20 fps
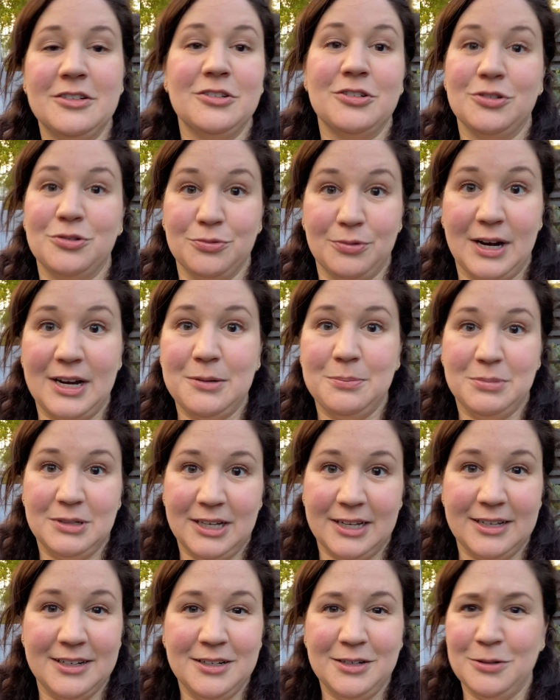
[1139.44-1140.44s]
dried
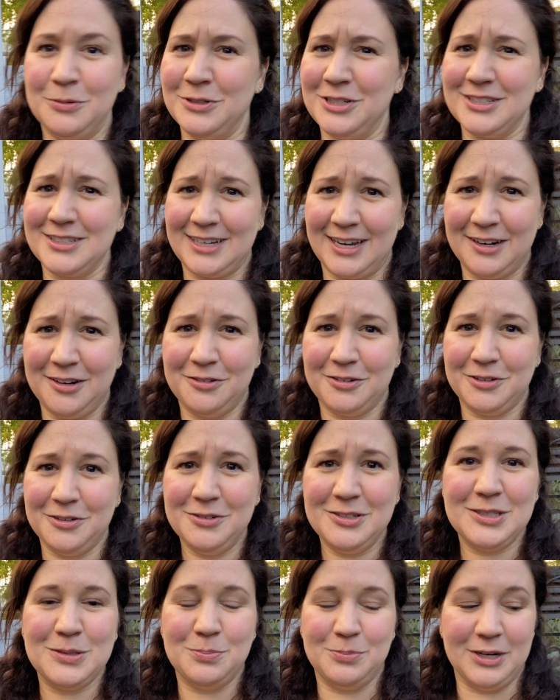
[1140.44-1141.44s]
blood, which is kind of
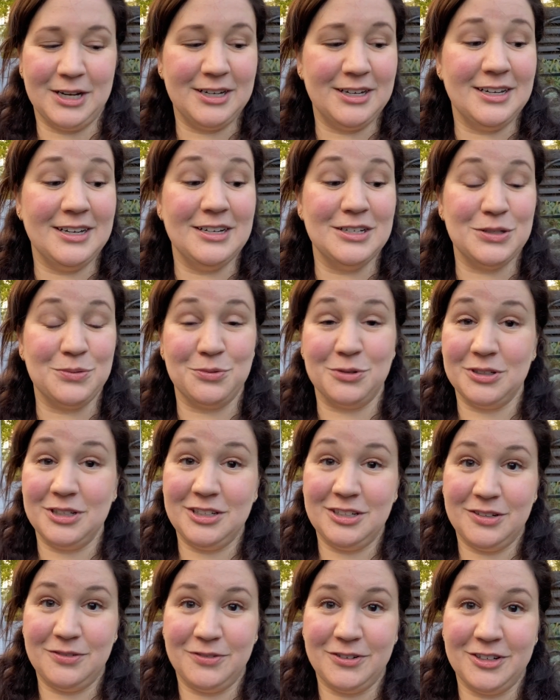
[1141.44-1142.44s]
gross, but it is really
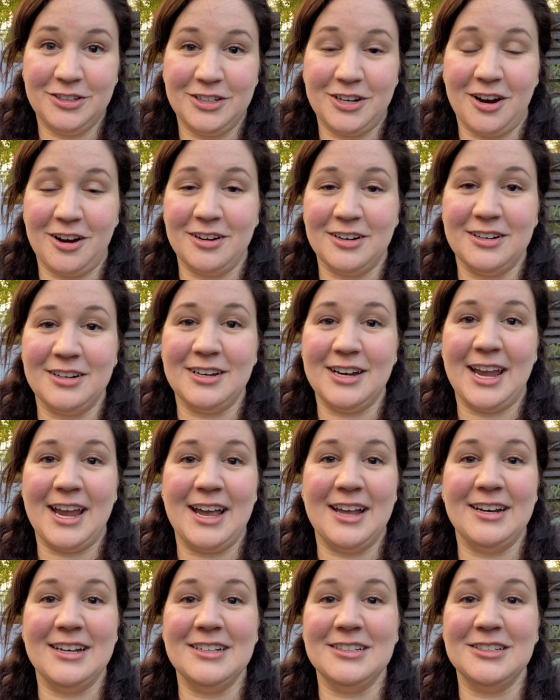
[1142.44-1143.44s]
good for your garden and it